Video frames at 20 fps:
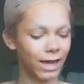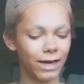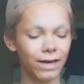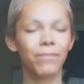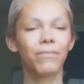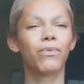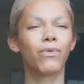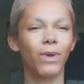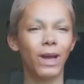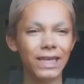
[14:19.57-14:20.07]

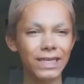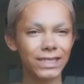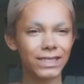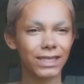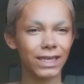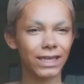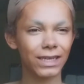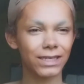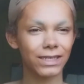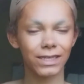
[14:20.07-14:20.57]
I'd
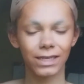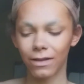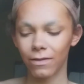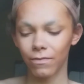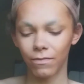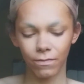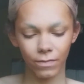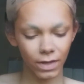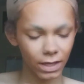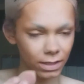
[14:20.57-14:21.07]
embrace it.
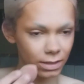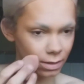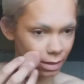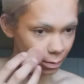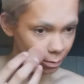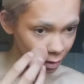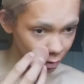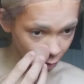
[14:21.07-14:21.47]
Because